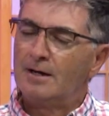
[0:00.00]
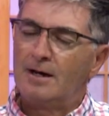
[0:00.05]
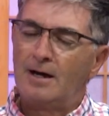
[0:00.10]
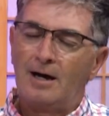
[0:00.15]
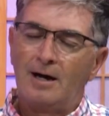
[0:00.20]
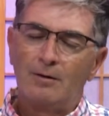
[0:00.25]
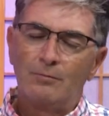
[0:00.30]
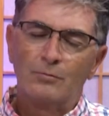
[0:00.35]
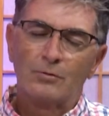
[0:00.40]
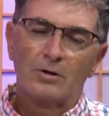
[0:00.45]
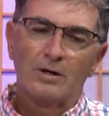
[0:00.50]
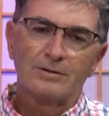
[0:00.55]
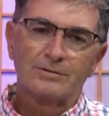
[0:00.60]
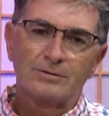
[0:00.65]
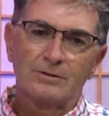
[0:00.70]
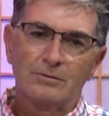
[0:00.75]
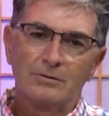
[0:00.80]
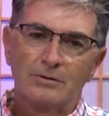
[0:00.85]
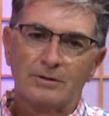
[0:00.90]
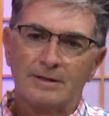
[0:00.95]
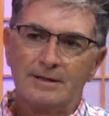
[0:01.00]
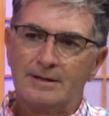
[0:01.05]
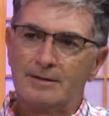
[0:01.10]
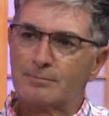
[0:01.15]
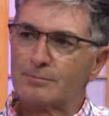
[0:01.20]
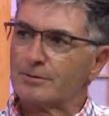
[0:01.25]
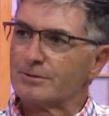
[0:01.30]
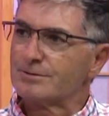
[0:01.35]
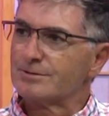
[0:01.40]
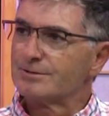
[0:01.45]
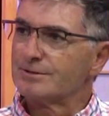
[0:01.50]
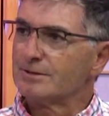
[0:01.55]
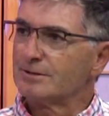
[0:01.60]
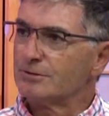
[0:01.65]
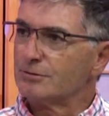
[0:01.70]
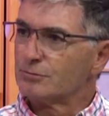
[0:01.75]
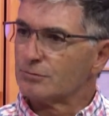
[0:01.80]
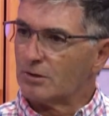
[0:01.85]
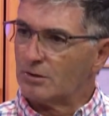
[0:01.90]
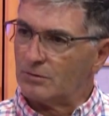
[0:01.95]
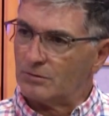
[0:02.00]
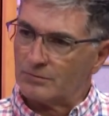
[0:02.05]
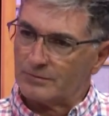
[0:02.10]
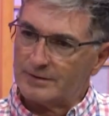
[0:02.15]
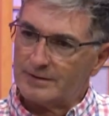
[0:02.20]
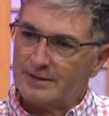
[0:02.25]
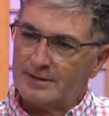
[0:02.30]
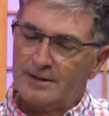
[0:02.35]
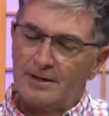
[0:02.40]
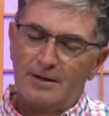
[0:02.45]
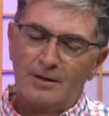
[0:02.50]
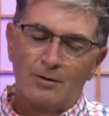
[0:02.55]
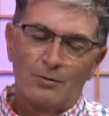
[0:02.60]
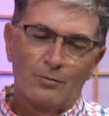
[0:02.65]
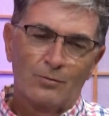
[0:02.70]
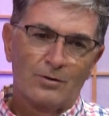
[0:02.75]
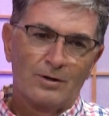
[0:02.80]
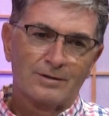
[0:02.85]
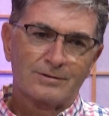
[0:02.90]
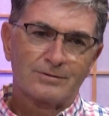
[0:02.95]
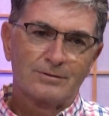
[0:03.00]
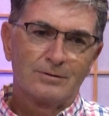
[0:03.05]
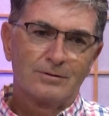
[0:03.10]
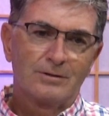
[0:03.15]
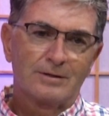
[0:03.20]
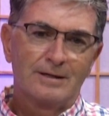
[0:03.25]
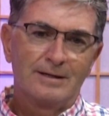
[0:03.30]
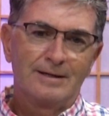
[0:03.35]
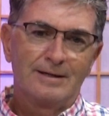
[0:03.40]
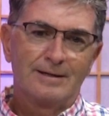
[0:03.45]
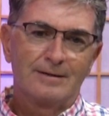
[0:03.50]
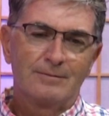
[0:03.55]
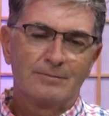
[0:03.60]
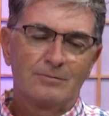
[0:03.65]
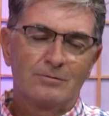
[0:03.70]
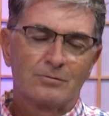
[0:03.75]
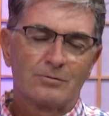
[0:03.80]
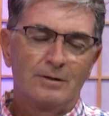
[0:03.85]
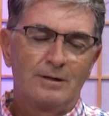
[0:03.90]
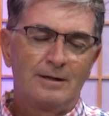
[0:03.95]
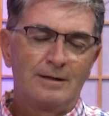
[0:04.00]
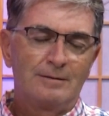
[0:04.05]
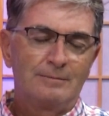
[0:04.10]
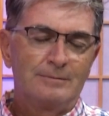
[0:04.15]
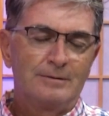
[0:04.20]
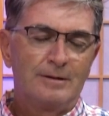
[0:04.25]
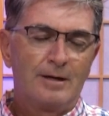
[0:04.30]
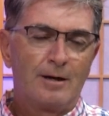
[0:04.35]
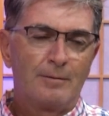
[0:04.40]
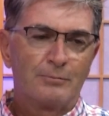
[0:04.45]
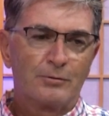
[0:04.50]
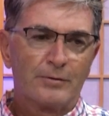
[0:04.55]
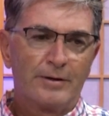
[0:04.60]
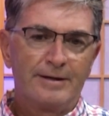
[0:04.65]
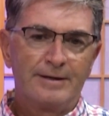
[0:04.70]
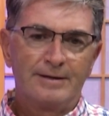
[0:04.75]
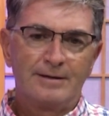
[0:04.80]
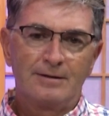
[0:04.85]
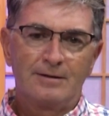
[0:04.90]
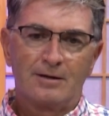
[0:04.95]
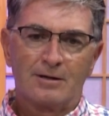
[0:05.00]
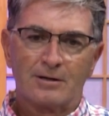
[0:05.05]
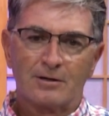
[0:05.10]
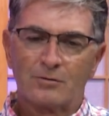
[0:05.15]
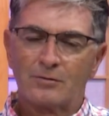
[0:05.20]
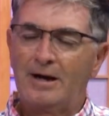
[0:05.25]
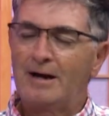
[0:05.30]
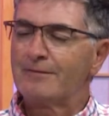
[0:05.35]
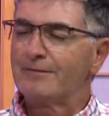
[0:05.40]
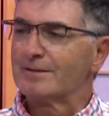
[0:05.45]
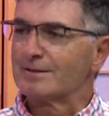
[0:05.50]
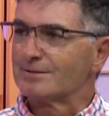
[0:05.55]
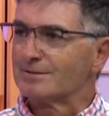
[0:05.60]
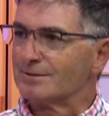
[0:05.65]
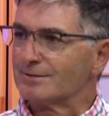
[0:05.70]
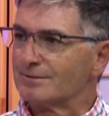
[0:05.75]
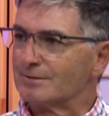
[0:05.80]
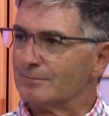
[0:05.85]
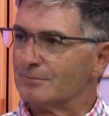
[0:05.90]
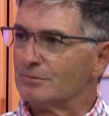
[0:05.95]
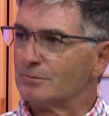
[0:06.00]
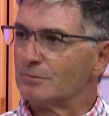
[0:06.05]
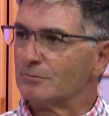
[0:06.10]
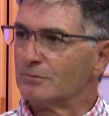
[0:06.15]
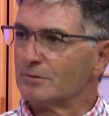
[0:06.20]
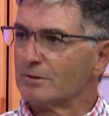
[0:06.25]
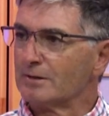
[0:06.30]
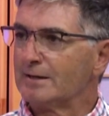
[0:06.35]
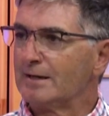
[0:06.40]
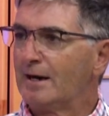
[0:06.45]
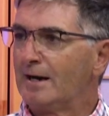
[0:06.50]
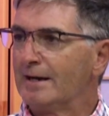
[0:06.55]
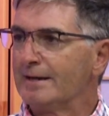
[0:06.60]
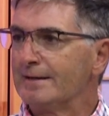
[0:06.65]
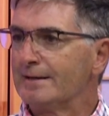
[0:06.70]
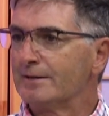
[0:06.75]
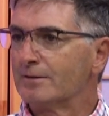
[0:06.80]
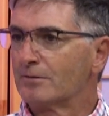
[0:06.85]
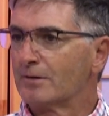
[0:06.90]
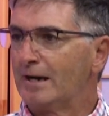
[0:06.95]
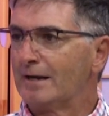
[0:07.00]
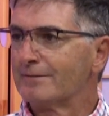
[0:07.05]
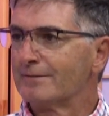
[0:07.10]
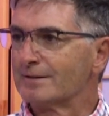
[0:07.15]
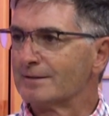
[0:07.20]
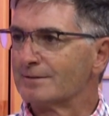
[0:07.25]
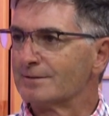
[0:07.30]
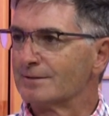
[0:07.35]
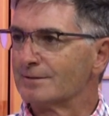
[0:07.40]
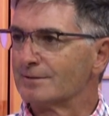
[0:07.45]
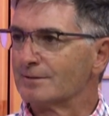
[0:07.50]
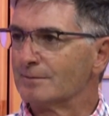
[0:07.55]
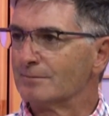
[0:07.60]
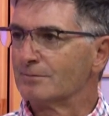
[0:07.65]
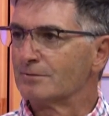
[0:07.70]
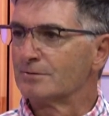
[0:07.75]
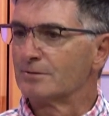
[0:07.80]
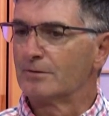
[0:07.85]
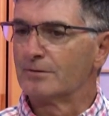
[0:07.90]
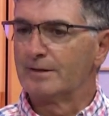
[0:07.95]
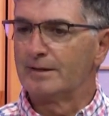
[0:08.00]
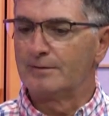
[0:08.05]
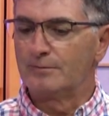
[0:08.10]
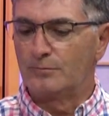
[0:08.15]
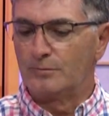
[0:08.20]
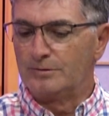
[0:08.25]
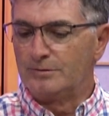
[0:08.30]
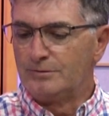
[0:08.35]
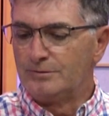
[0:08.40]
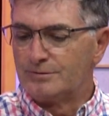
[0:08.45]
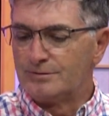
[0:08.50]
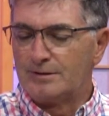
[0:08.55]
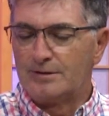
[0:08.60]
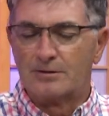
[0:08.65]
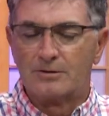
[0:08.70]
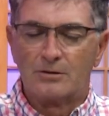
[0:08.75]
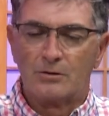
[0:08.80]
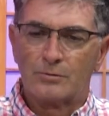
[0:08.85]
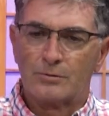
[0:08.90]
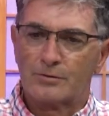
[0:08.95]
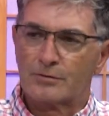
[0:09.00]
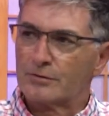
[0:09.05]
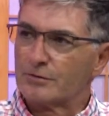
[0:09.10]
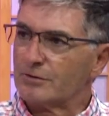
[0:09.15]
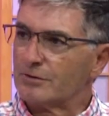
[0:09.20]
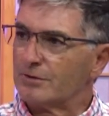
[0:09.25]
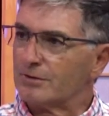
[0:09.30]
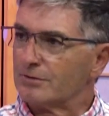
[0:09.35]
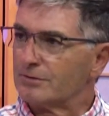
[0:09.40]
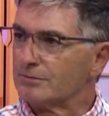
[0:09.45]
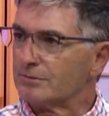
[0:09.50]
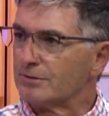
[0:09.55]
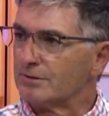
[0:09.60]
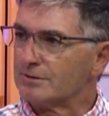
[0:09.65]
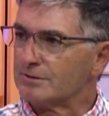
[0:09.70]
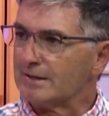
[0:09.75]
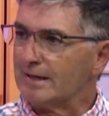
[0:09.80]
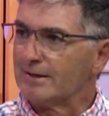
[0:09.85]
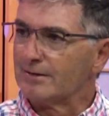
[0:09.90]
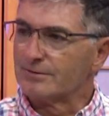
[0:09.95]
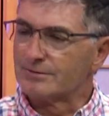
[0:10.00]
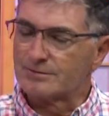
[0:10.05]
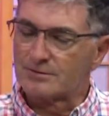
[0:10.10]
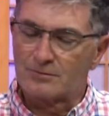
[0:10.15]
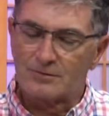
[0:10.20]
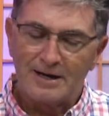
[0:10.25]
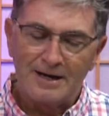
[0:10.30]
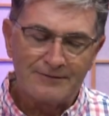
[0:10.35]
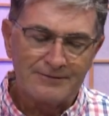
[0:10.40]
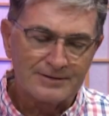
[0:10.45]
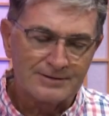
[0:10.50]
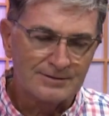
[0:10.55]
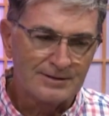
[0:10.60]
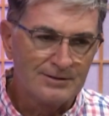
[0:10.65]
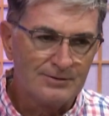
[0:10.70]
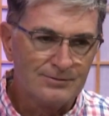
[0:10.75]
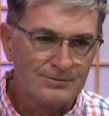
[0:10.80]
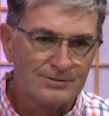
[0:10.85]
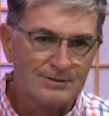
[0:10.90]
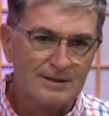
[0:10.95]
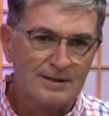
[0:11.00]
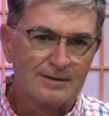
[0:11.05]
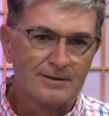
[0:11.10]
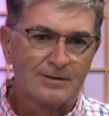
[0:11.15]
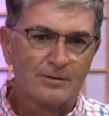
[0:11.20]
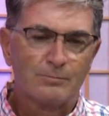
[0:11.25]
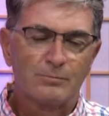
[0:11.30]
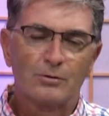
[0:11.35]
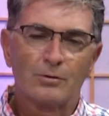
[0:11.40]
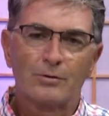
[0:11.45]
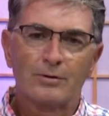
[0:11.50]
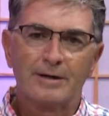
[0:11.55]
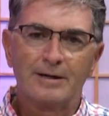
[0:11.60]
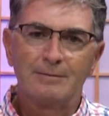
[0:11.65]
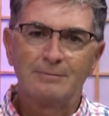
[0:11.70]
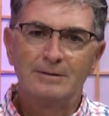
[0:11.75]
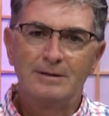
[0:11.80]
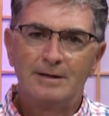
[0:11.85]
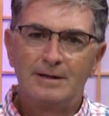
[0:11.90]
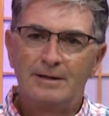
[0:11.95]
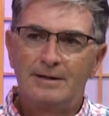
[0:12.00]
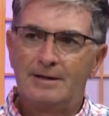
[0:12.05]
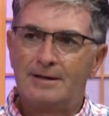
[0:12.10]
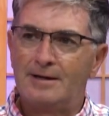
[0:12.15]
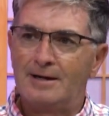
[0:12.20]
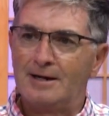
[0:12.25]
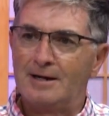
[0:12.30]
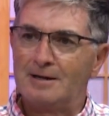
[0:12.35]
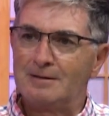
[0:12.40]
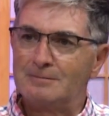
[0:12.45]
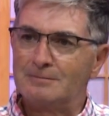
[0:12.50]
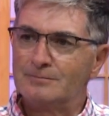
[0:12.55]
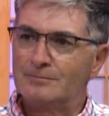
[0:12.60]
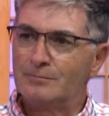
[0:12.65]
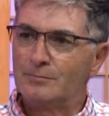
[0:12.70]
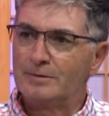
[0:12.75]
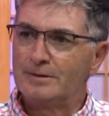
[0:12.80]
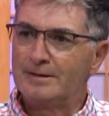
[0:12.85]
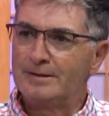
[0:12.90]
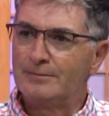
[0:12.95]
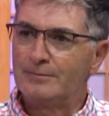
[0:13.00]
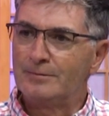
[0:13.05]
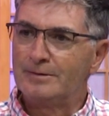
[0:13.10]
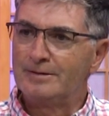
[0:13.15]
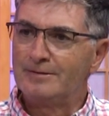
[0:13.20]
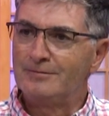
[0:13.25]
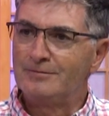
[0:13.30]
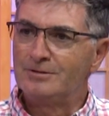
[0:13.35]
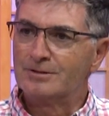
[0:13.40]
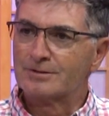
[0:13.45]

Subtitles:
We're also looking at purchasing a drone. We're also looking at upgrading our graphic system to a really high-end graphic system, so that when you see the lower thirds or the titles and graphics that you see on our program, we've